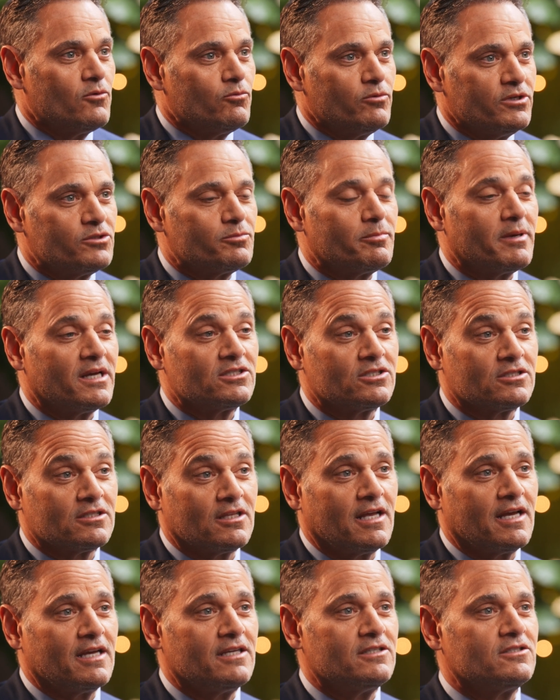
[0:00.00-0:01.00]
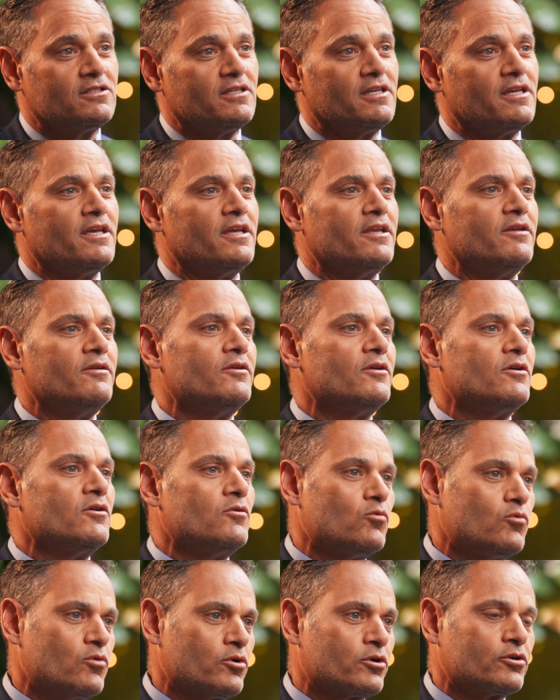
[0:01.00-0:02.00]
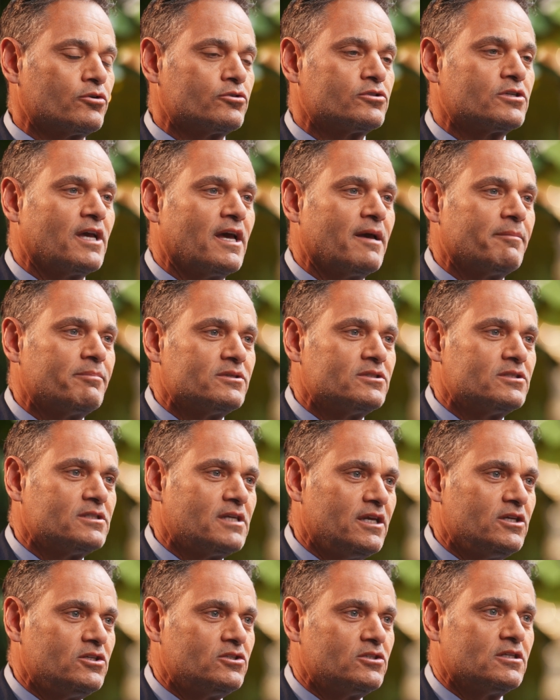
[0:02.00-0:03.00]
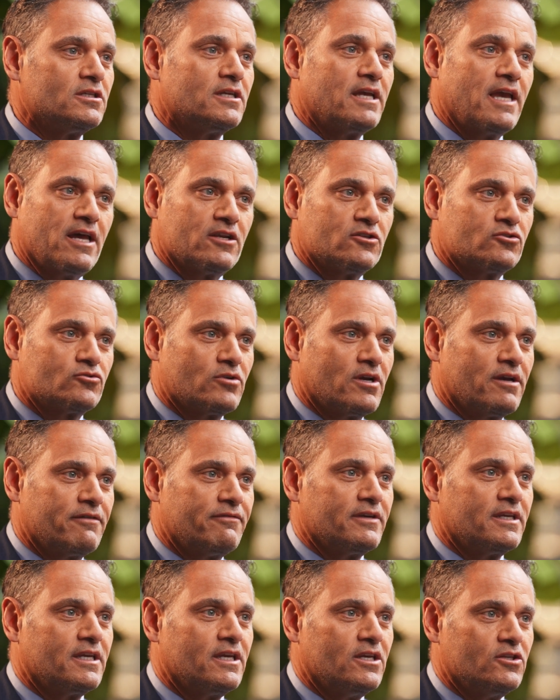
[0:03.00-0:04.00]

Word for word: We specialize in workers' compensation, catastrophic